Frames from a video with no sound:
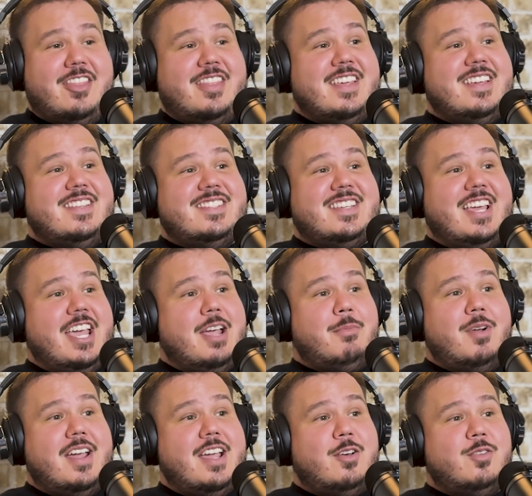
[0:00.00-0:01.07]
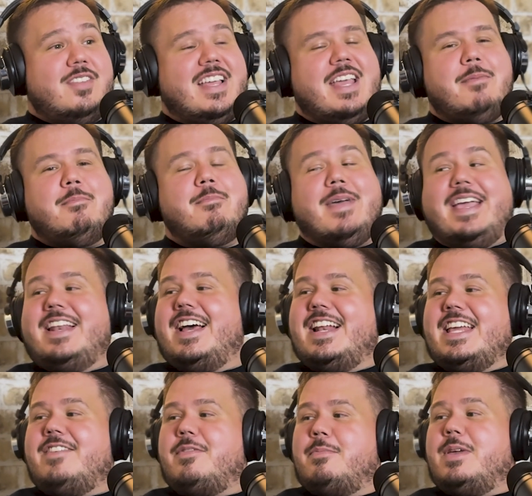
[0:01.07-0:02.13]
These camera angles, it may not
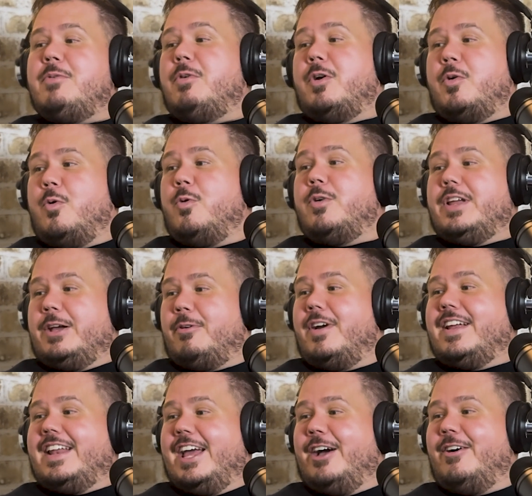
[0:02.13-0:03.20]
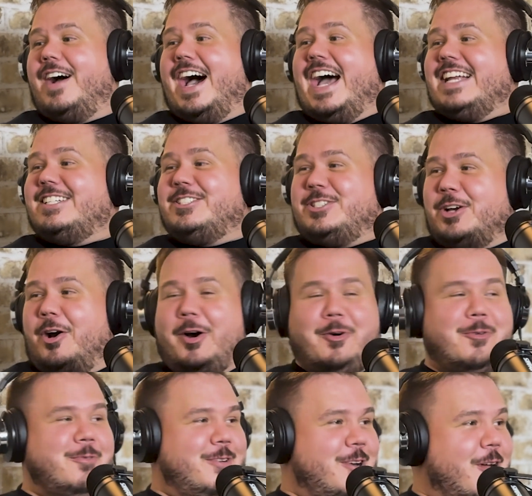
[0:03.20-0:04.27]
even be recording right now. I
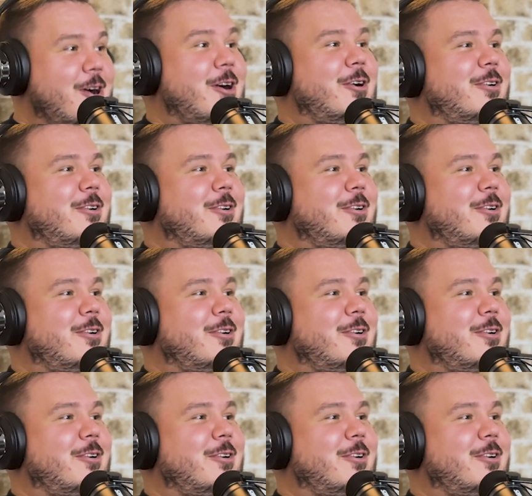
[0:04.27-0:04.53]
don't know.